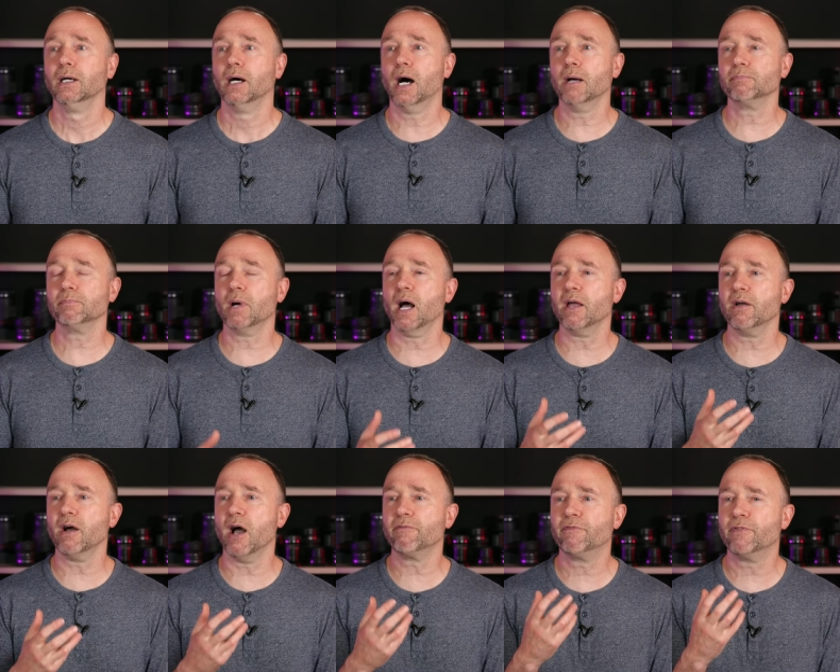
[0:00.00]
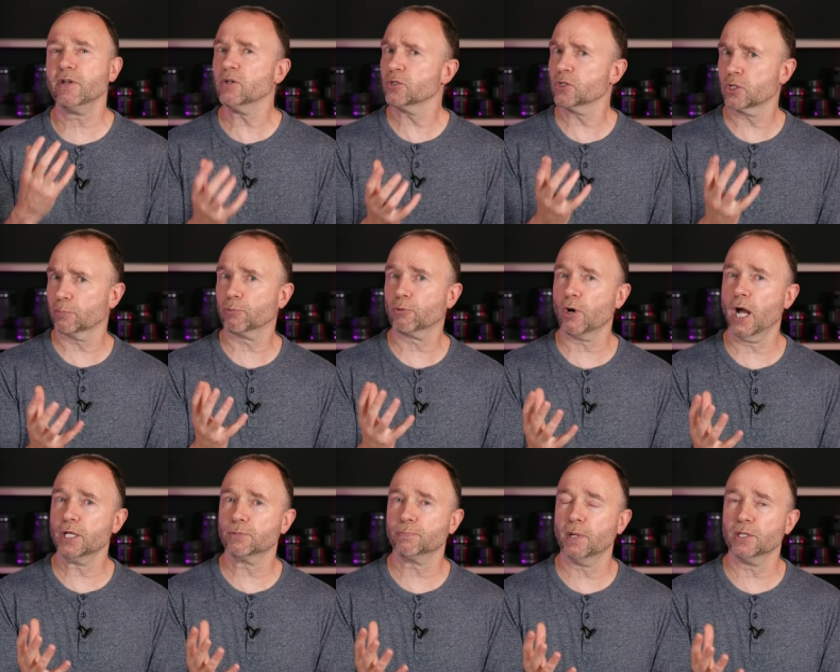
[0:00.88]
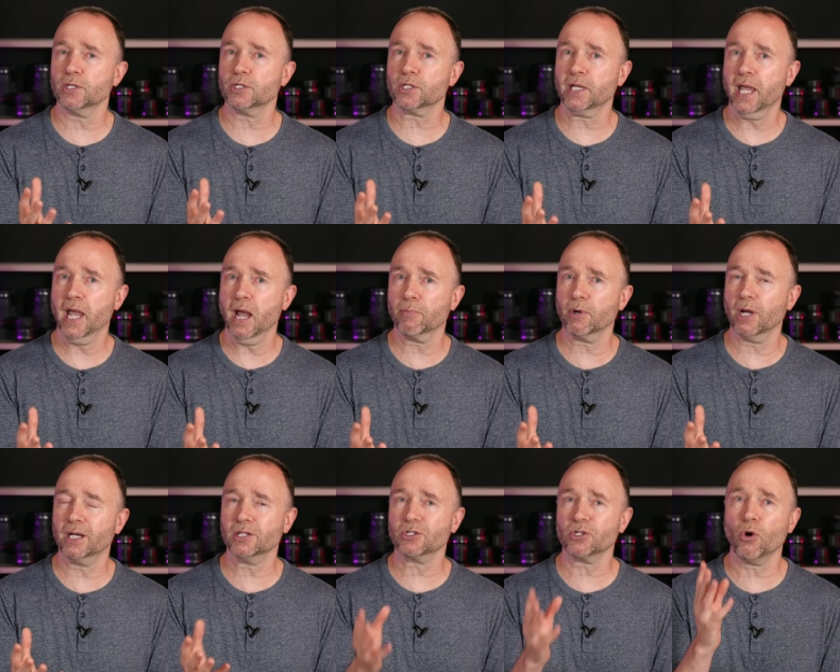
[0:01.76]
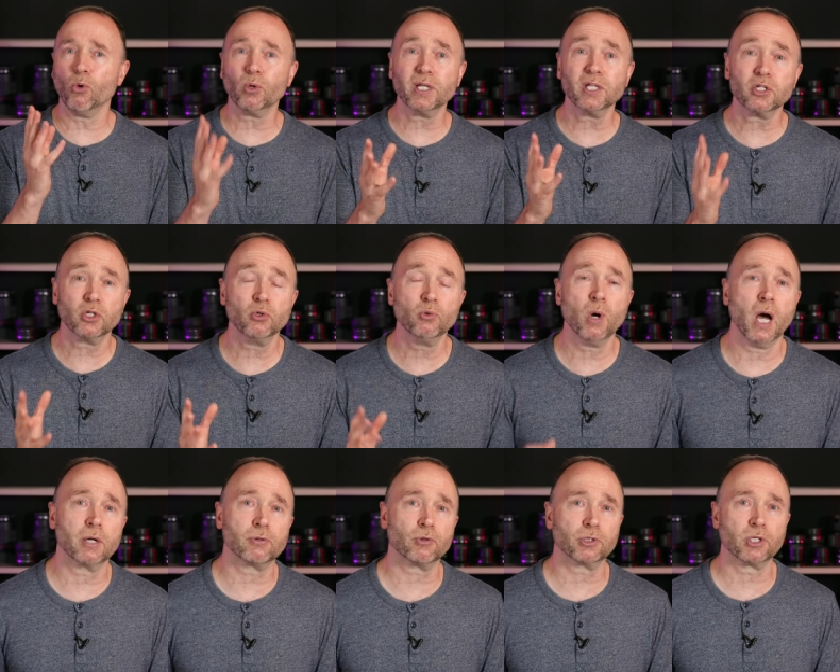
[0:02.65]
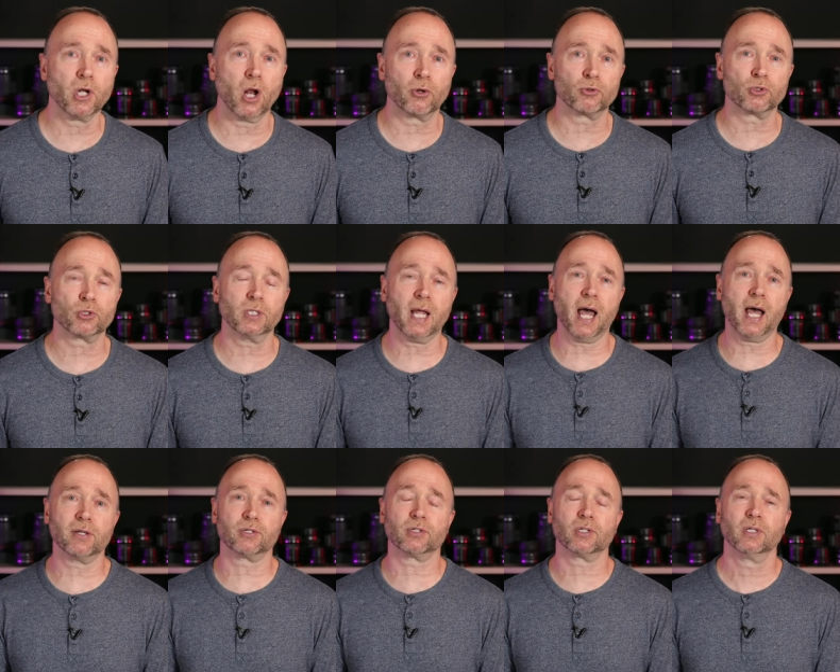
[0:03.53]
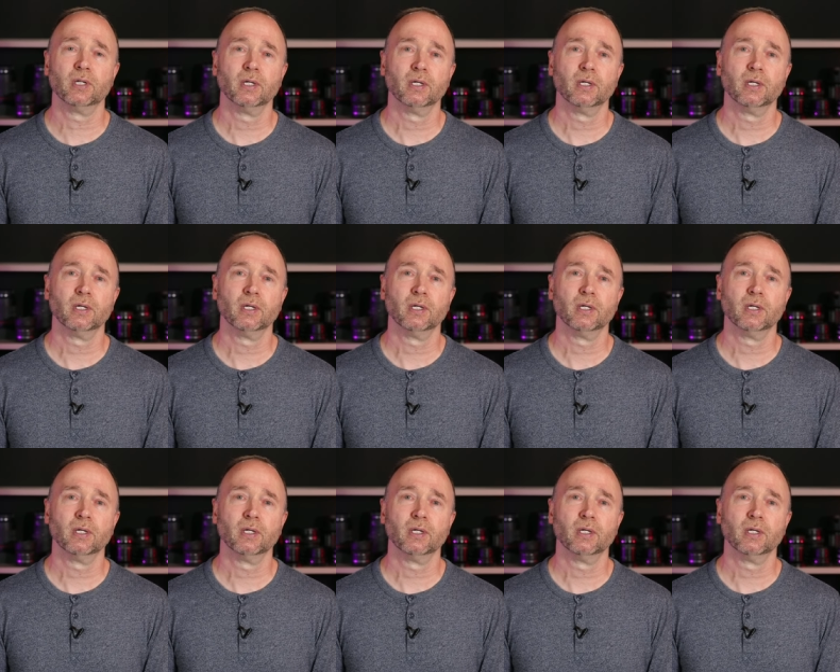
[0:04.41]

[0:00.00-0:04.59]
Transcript: I'm, I, I feel surprised by this camera, and it's only two hundred dollars less.